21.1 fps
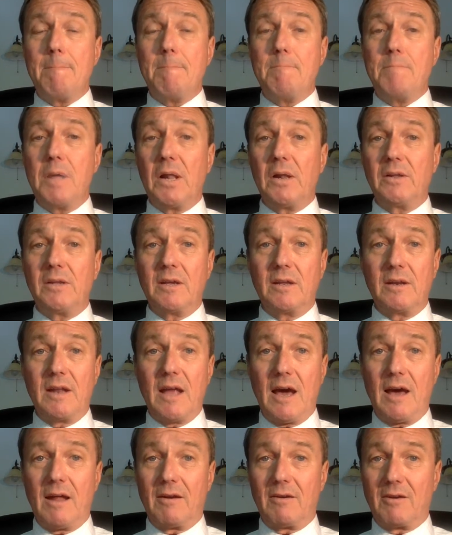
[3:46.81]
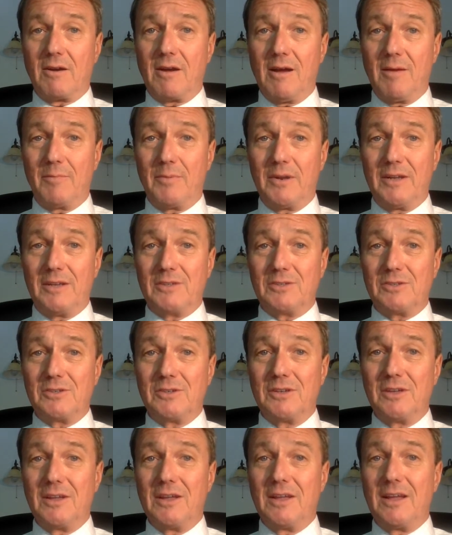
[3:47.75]
billion-dollar companies
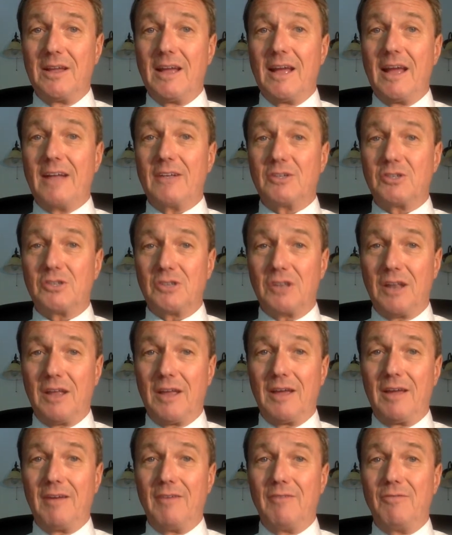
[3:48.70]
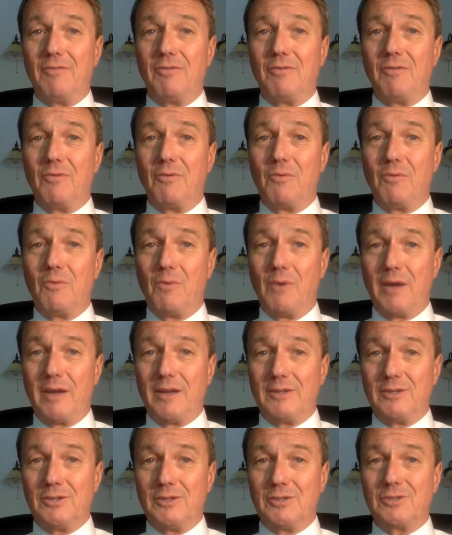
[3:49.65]
at slave
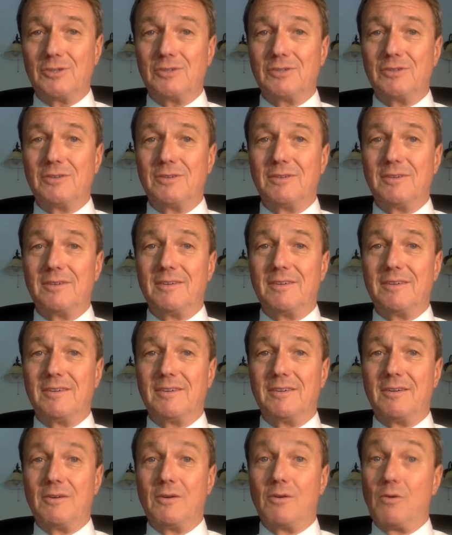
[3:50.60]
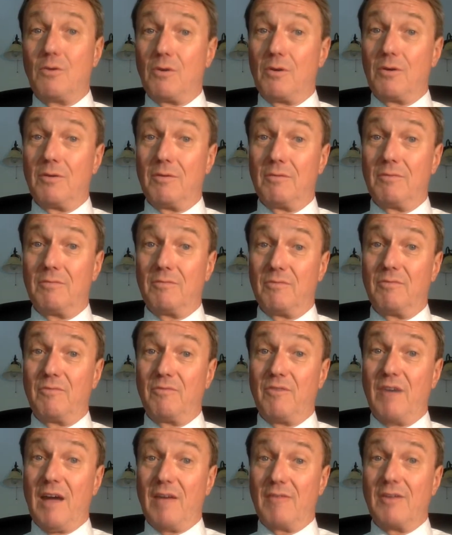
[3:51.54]
wages, or
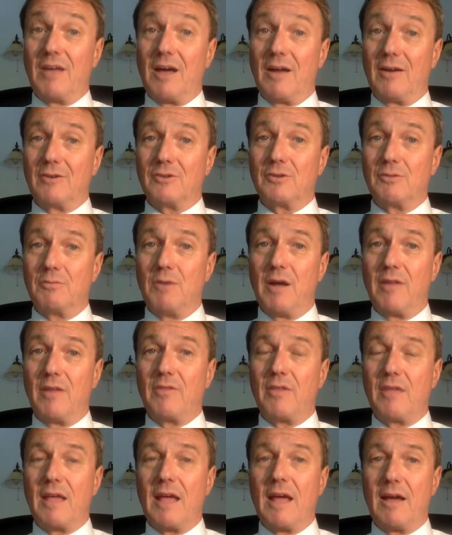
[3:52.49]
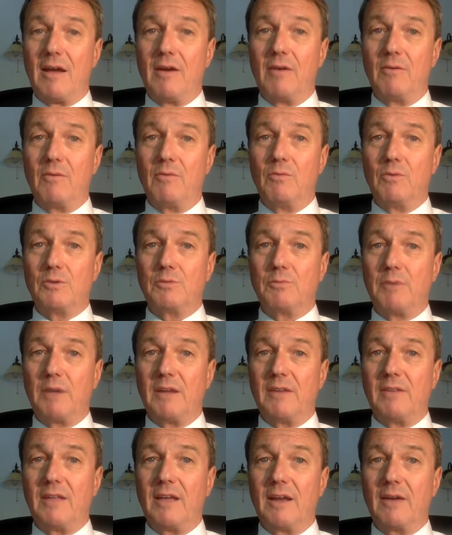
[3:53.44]
$5 a month. I was
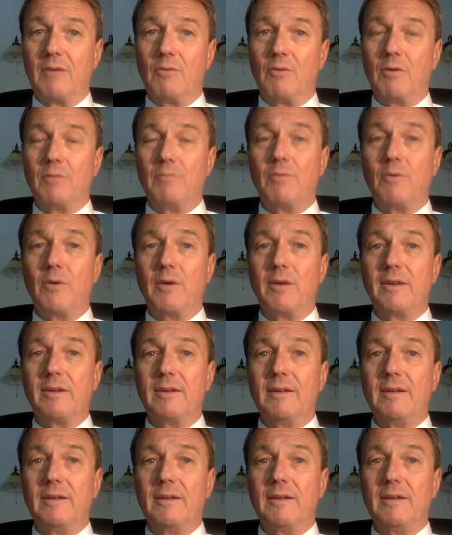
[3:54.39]
paid that at one point.